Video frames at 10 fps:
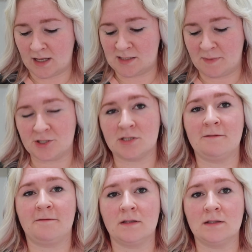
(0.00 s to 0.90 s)

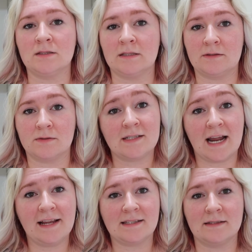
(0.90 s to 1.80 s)
especially for little
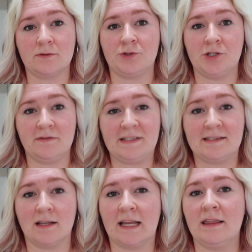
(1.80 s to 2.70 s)
snakes, little
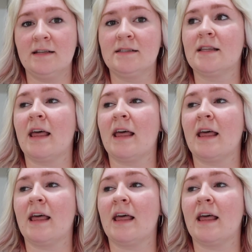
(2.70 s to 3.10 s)
juvies like this.